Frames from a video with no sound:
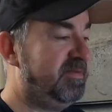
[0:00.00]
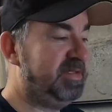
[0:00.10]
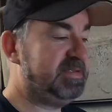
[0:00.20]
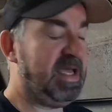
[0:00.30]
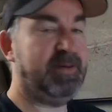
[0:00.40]

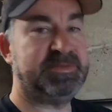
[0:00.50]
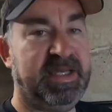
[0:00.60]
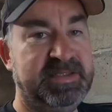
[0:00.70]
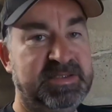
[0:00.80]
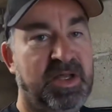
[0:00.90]
This app's
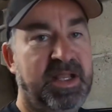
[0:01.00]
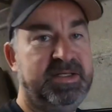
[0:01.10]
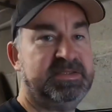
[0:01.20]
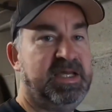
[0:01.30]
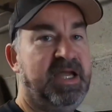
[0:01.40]
like sort of
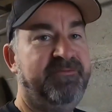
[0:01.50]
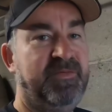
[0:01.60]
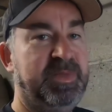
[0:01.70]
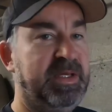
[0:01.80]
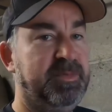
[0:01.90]
like designed
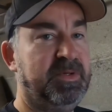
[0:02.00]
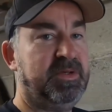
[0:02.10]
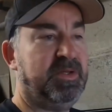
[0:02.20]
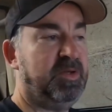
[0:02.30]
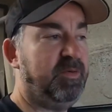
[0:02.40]
for people
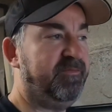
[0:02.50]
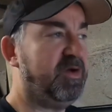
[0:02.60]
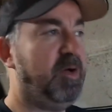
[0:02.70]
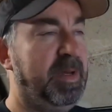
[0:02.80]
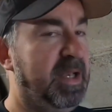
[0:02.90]
who haven't
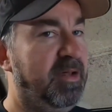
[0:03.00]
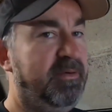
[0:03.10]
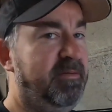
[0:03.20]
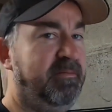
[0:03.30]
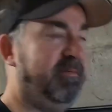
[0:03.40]
got a
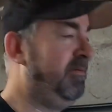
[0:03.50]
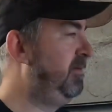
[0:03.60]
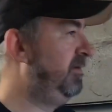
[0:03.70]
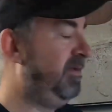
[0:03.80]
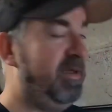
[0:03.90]
Peloton.
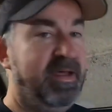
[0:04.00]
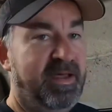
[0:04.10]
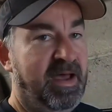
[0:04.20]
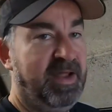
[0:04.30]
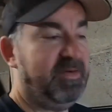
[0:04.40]

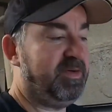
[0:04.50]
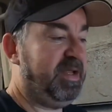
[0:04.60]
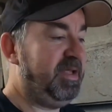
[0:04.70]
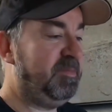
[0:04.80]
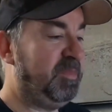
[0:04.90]
I don't
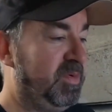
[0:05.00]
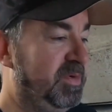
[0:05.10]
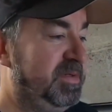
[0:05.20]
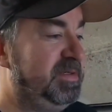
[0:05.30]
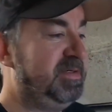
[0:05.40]
get it, but
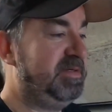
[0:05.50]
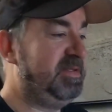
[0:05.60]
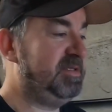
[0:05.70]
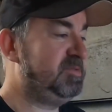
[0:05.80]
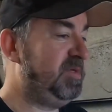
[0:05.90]

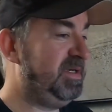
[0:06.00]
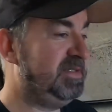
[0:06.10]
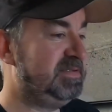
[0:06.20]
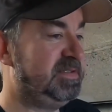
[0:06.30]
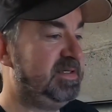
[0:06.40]
that's the way it
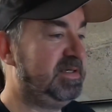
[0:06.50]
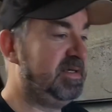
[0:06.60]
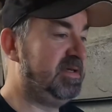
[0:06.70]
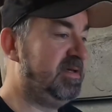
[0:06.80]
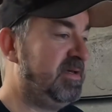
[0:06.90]
is.
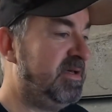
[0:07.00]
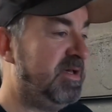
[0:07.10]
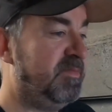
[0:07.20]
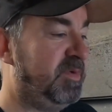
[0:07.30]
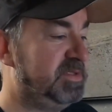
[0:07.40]

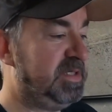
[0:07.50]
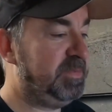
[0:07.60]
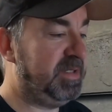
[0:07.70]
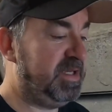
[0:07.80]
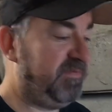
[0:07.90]
But it's
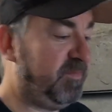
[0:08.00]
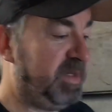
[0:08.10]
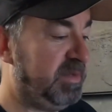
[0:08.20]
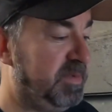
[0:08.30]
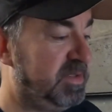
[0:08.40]
happy days for
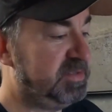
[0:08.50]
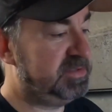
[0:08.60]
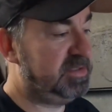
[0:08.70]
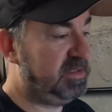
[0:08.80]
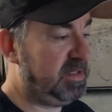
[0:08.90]
me,
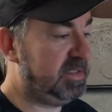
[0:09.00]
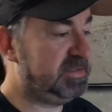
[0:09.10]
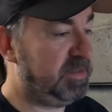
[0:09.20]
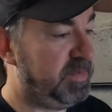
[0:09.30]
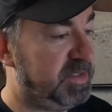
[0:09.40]
because like I
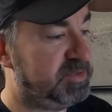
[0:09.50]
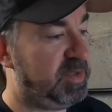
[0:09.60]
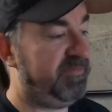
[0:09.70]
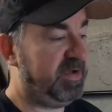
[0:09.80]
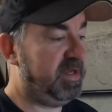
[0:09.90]
said, I'm paying
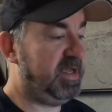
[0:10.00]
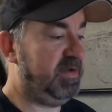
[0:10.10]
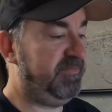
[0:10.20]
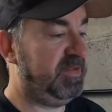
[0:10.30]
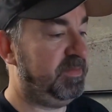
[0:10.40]

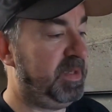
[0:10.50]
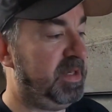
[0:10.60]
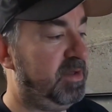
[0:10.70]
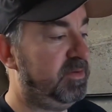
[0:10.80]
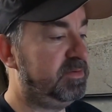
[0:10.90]
£12.99 for the
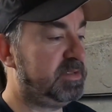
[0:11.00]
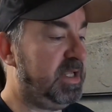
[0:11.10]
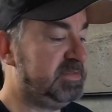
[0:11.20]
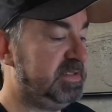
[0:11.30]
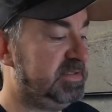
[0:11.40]
Peloton
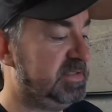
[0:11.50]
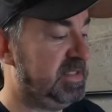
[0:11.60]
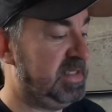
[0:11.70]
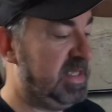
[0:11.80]
classes.